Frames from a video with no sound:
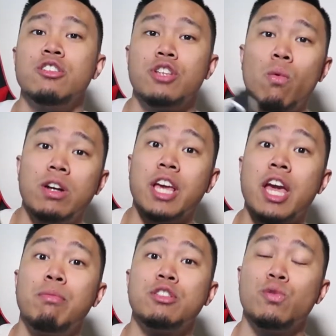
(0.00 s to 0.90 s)
So I was
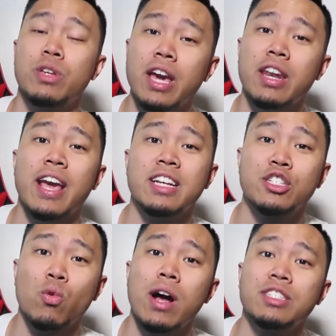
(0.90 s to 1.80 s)
able to get a
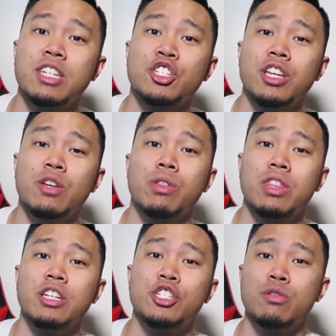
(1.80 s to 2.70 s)
squat session in with
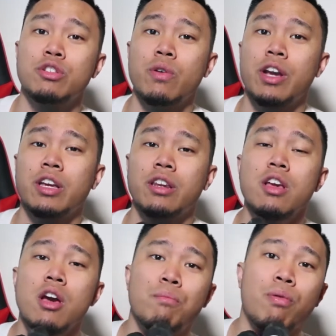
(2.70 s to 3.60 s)
these shoes so I can